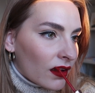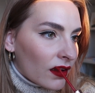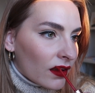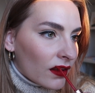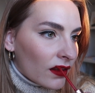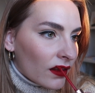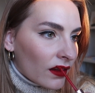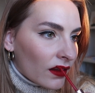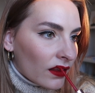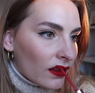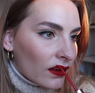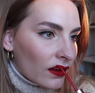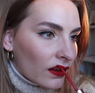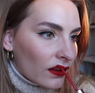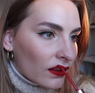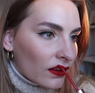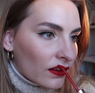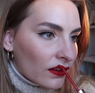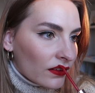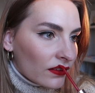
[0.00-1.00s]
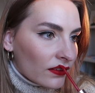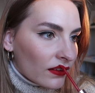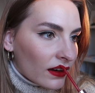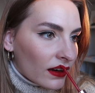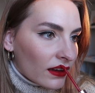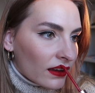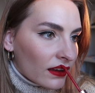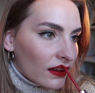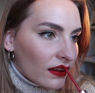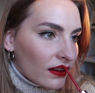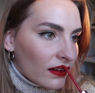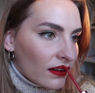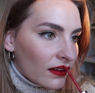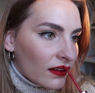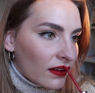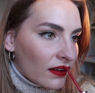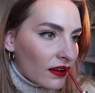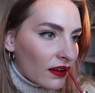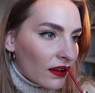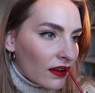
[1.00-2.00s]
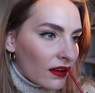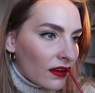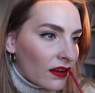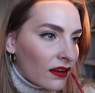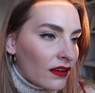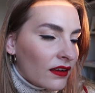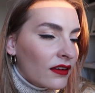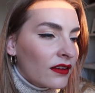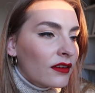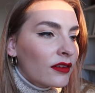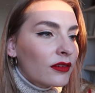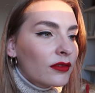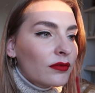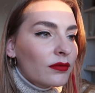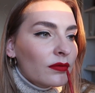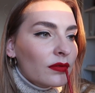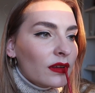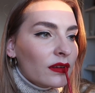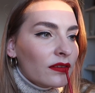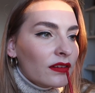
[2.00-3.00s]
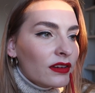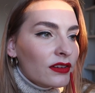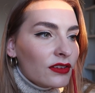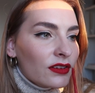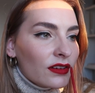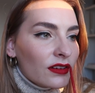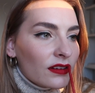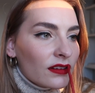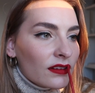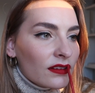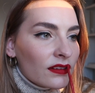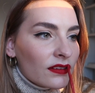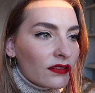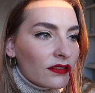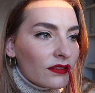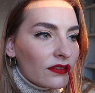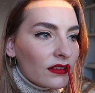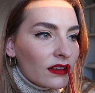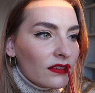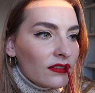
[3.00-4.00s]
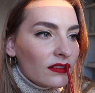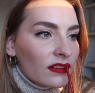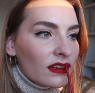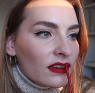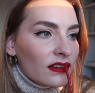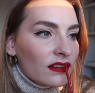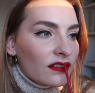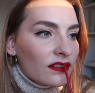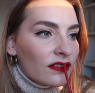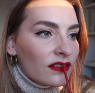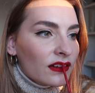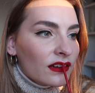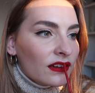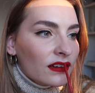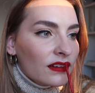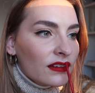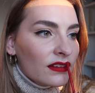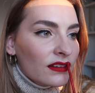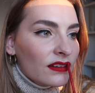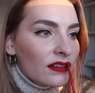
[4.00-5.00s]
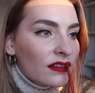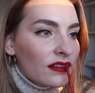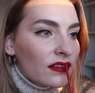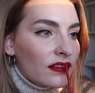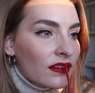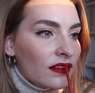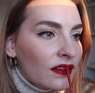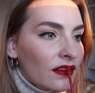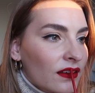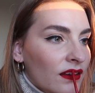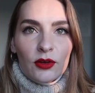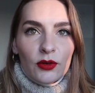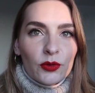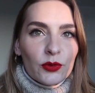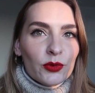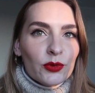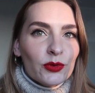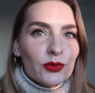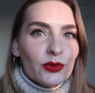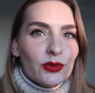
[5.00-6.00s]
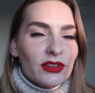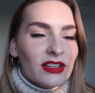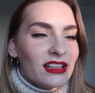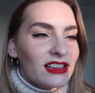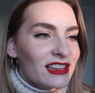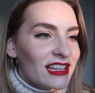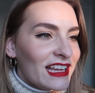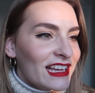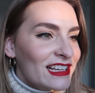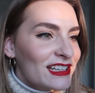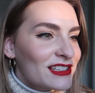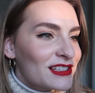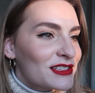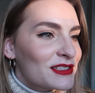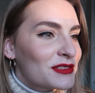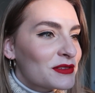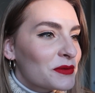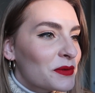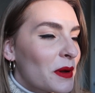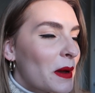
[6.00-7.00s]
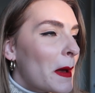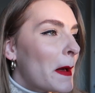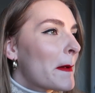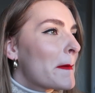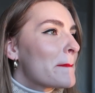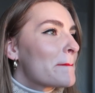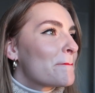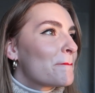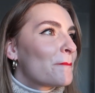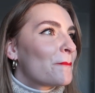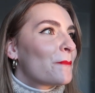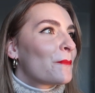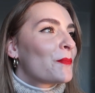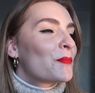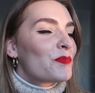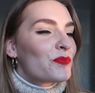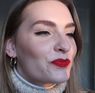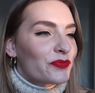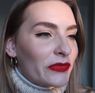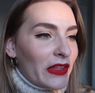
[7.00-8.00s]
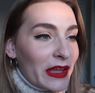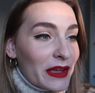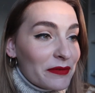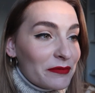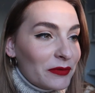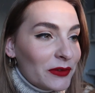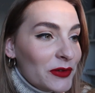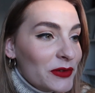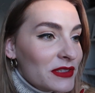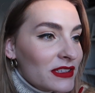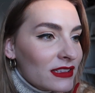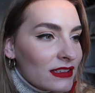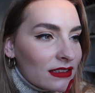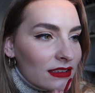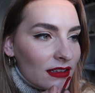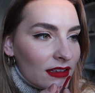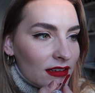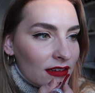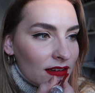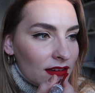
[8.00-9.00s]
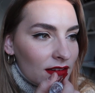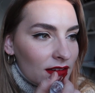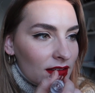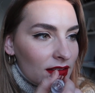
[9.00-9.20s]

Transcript: That's a little nerve wracking. Maybe I should have done some lip liner first. Ooh, the light just, I'm losing the sun.